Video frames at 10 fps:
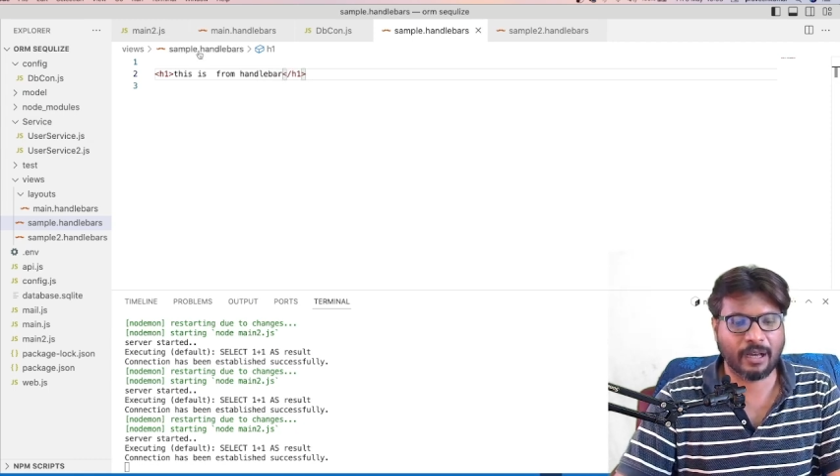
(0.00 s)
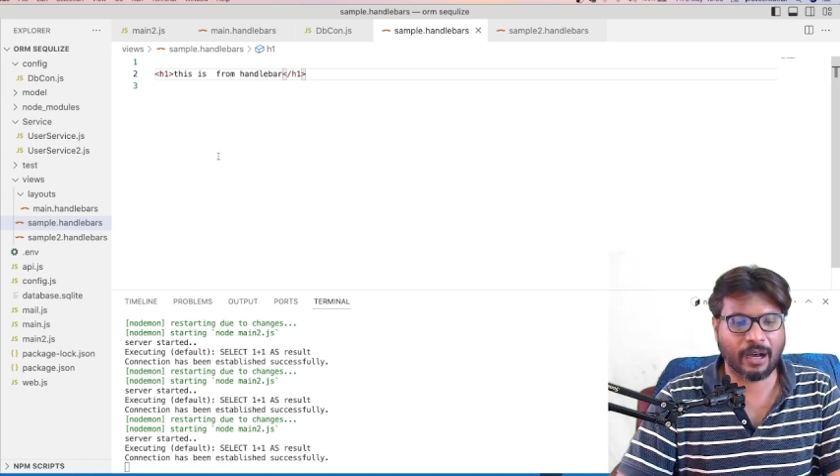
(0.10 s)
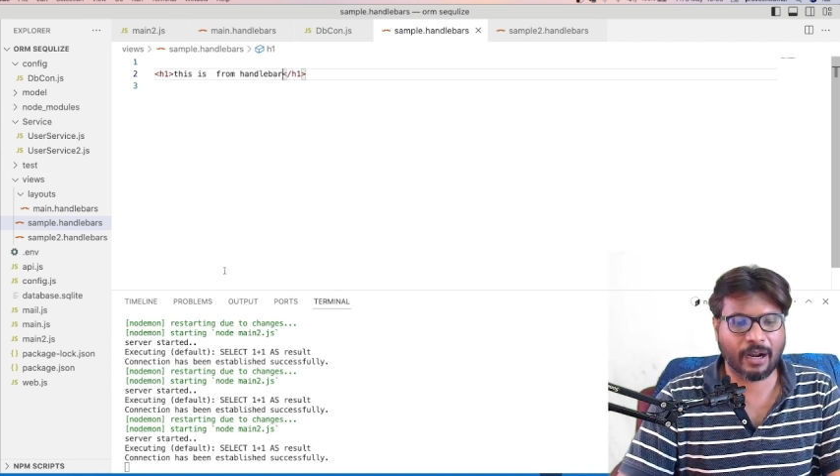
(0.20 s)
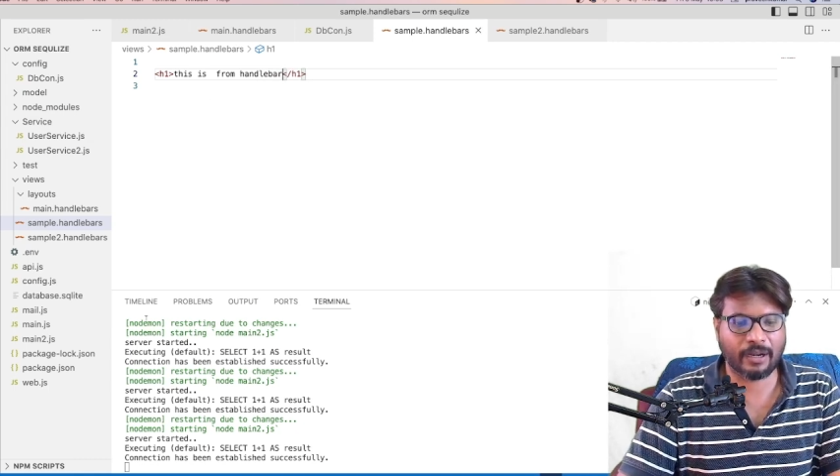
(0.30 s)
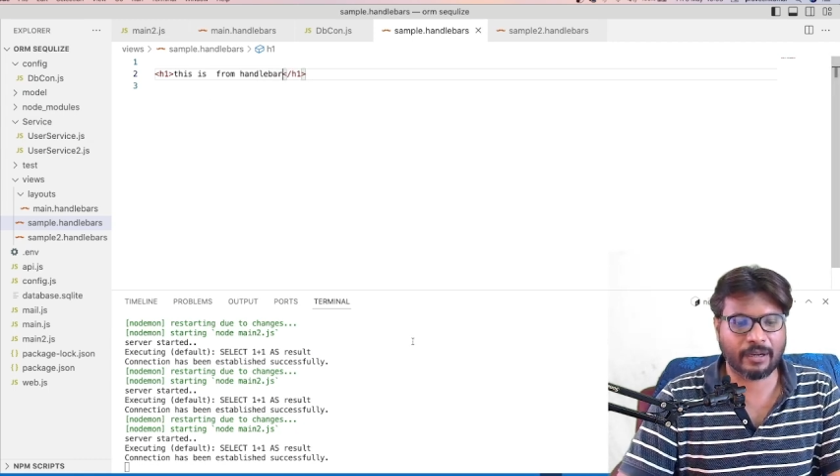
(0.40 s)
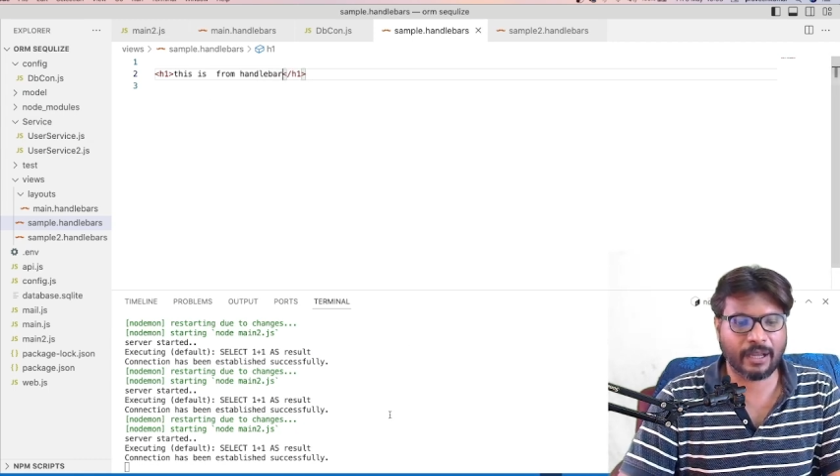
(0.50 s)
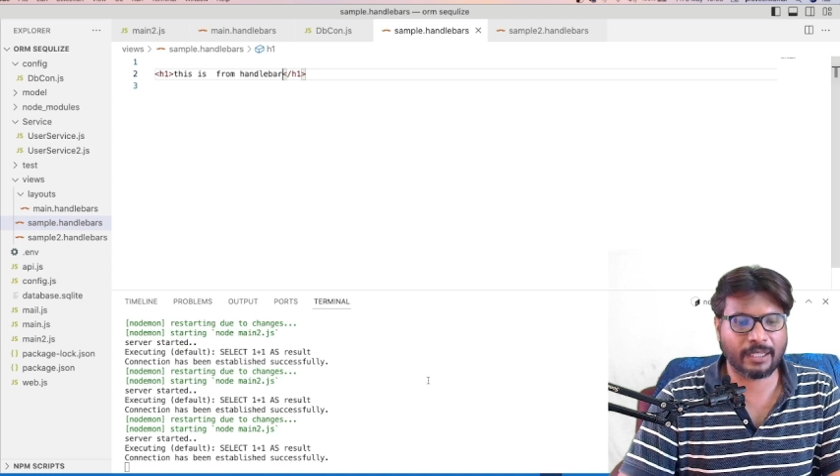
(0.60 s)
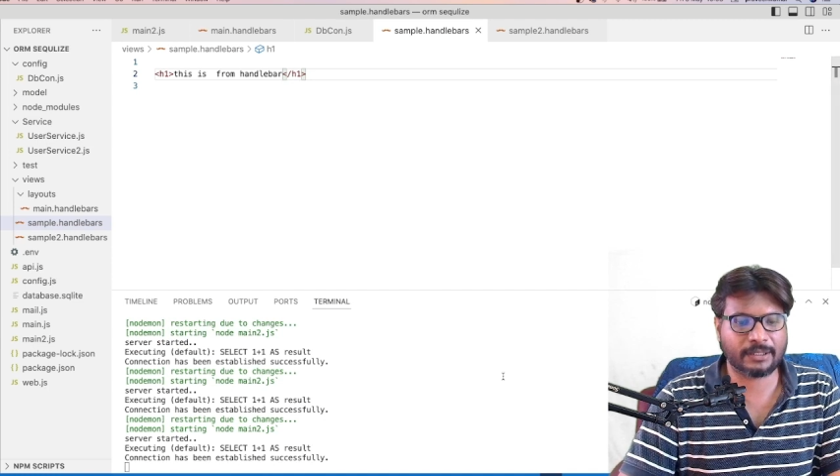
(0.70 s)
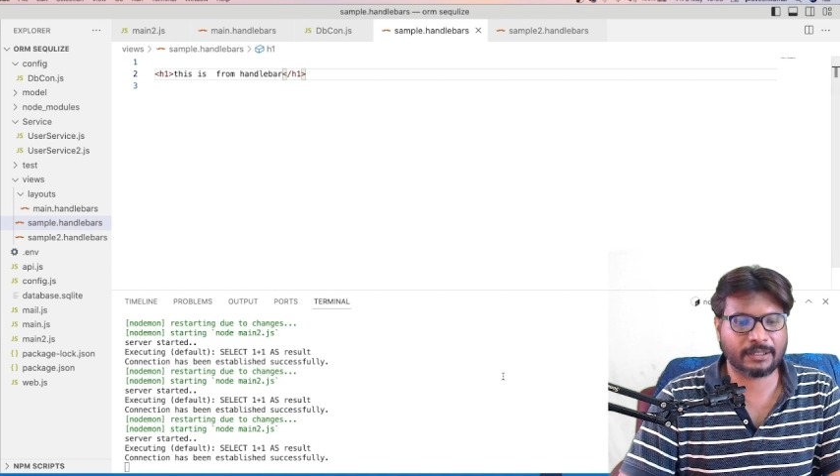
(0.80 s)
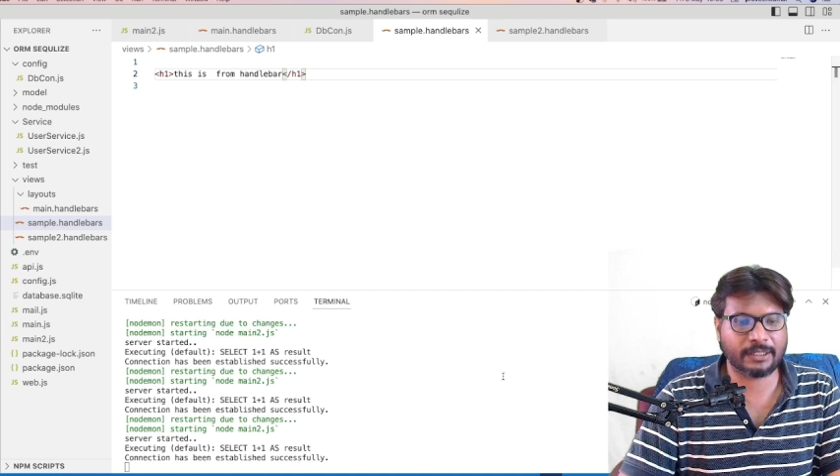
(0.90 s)
and
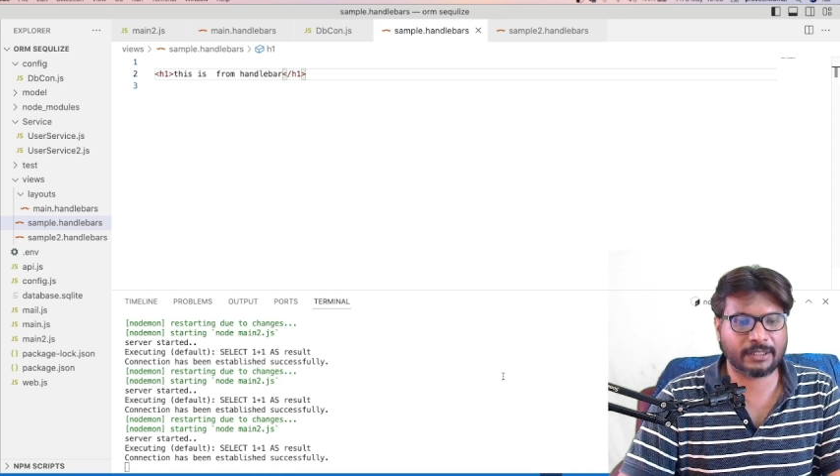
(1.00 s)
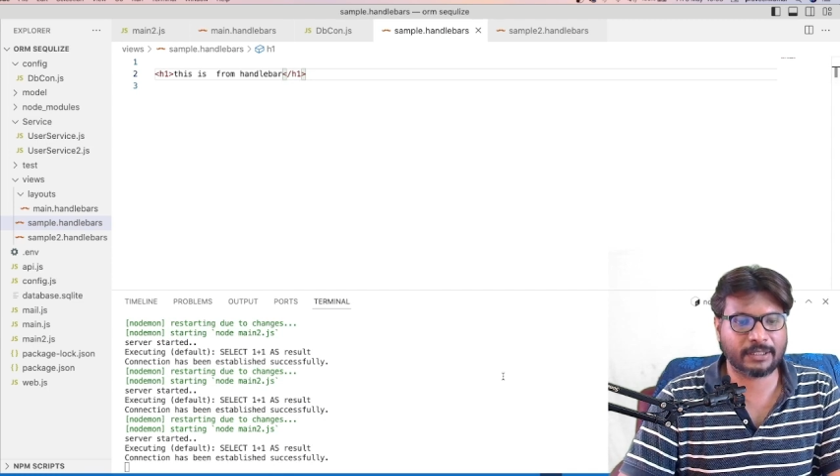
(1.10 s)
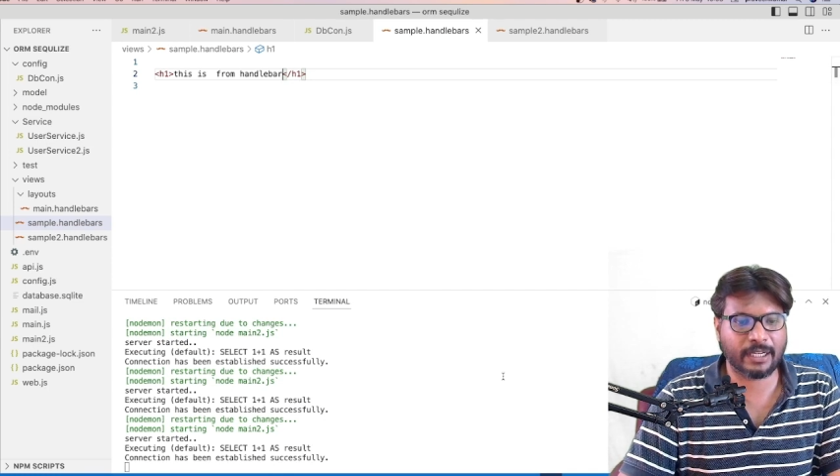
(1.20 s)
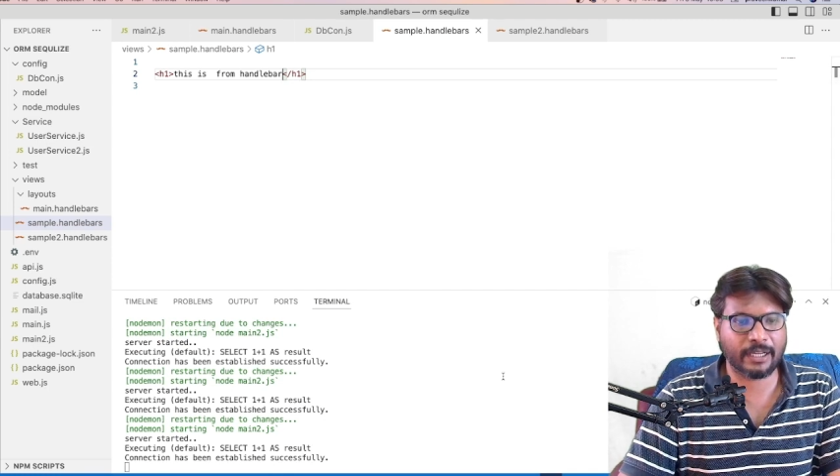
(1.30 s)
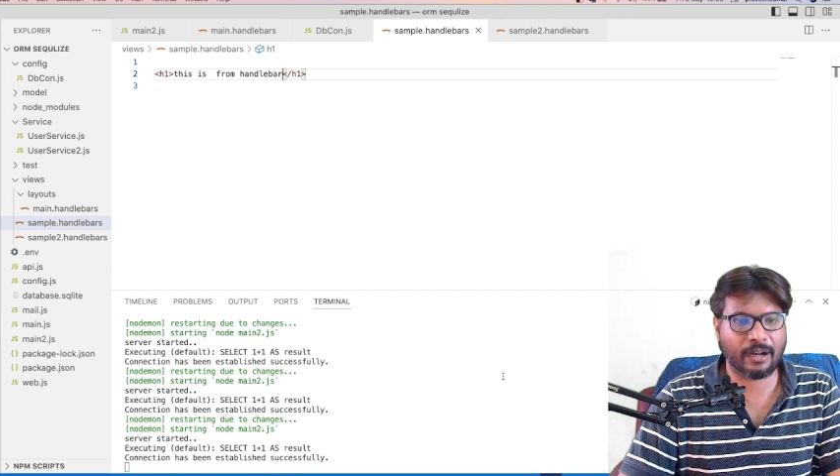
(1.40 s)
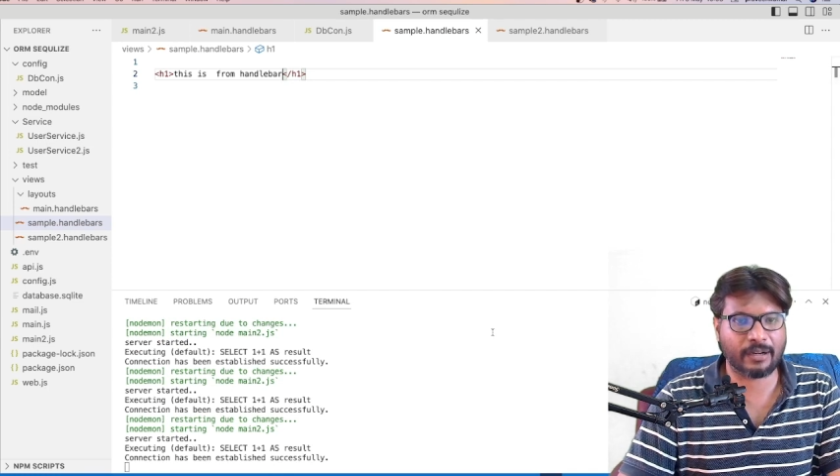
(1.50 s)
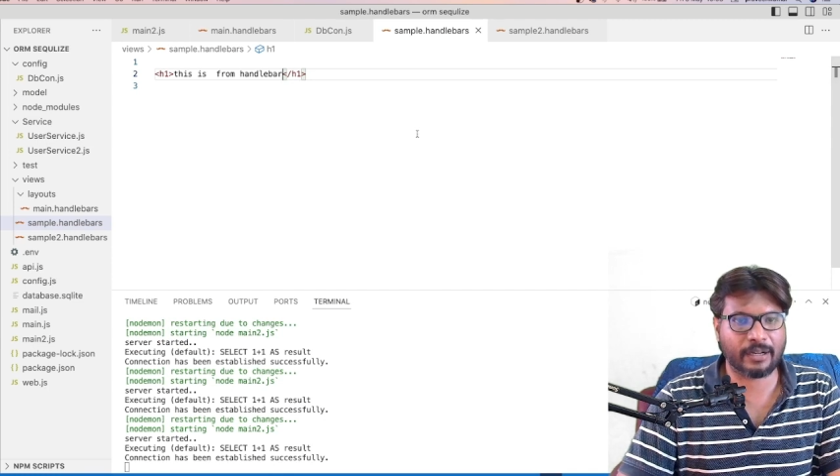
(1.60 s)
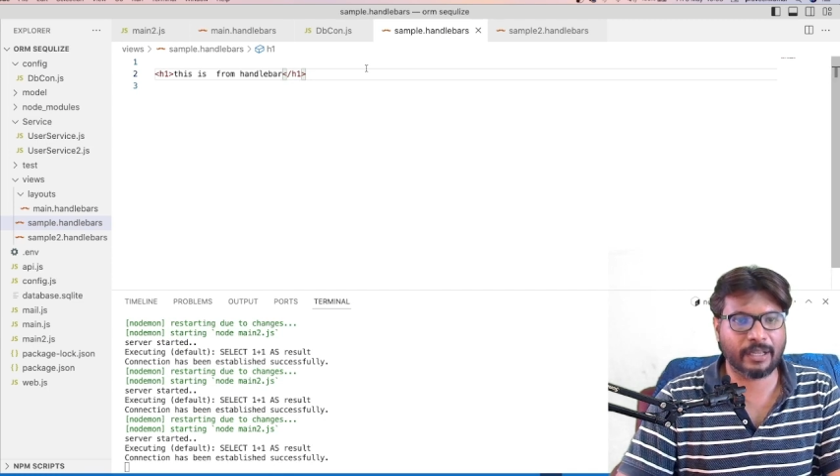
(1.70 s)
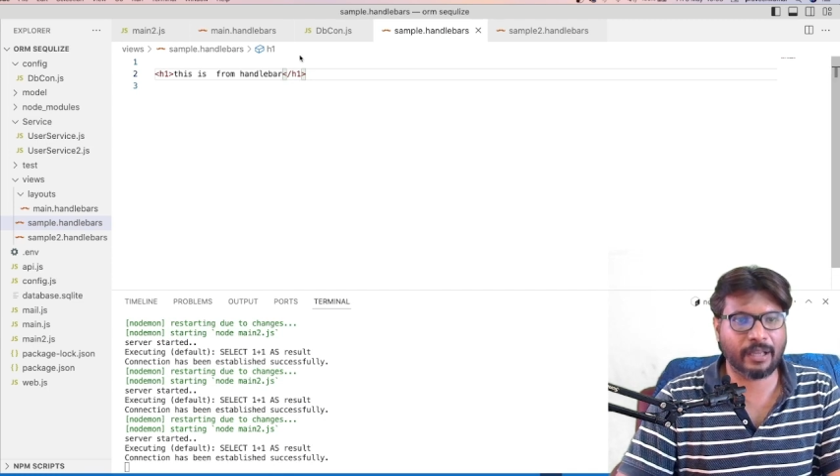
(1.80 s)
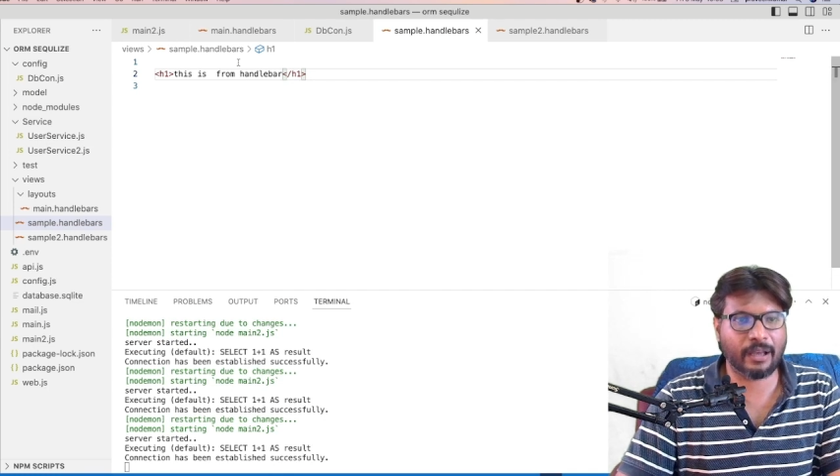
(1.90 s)
as it is running already,